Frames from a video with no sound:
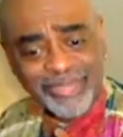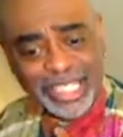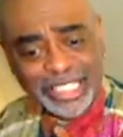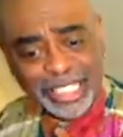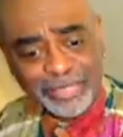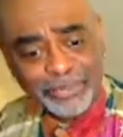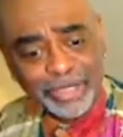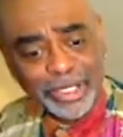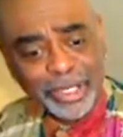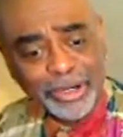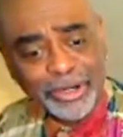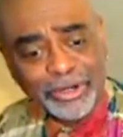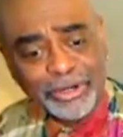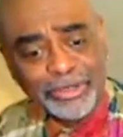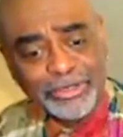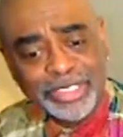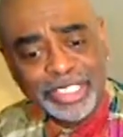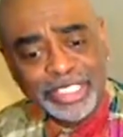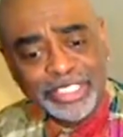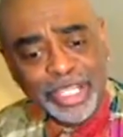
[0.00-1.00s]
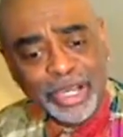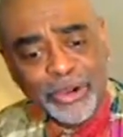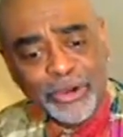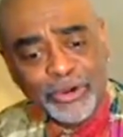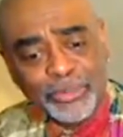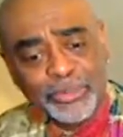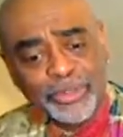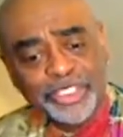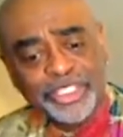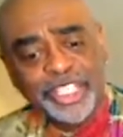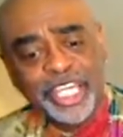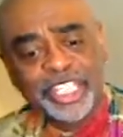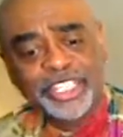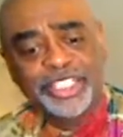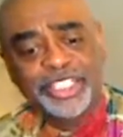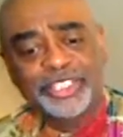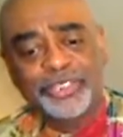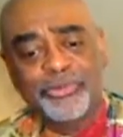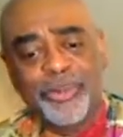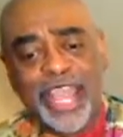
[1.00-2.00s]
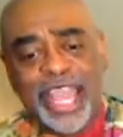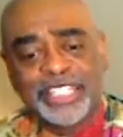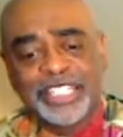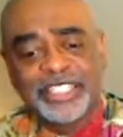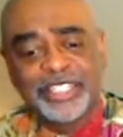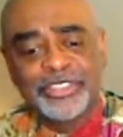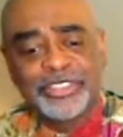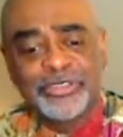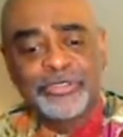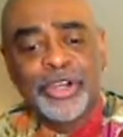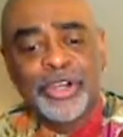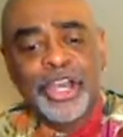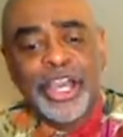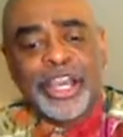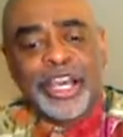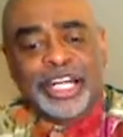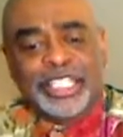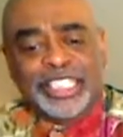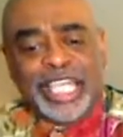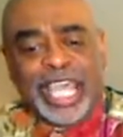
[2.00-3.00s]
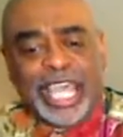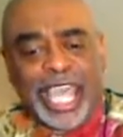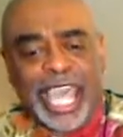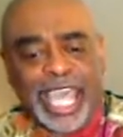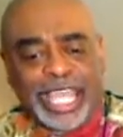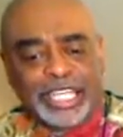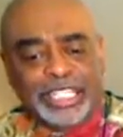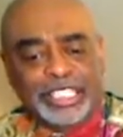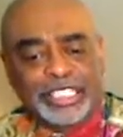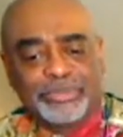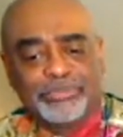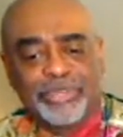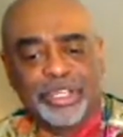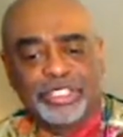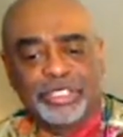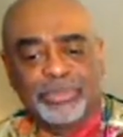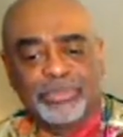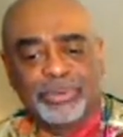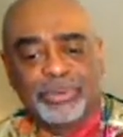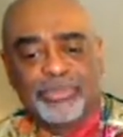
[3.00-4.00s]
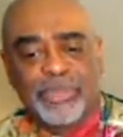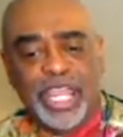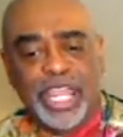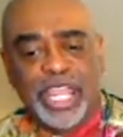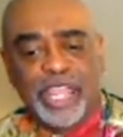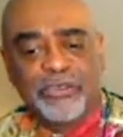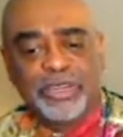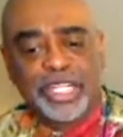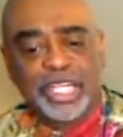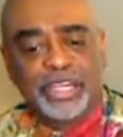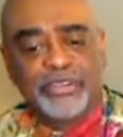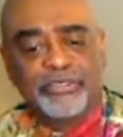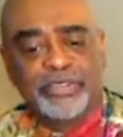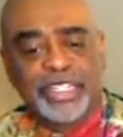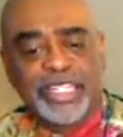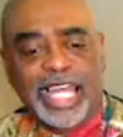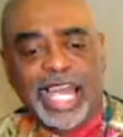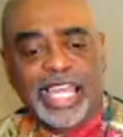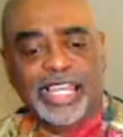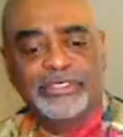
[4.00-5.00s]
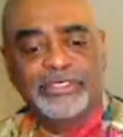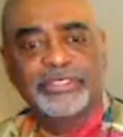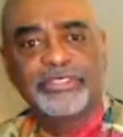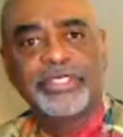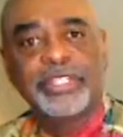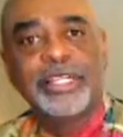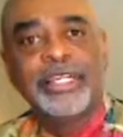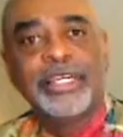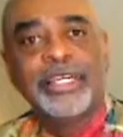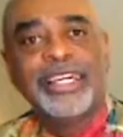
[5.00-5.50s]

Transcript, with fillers: as it beholds its own projections rising to attack its miserable parody of life.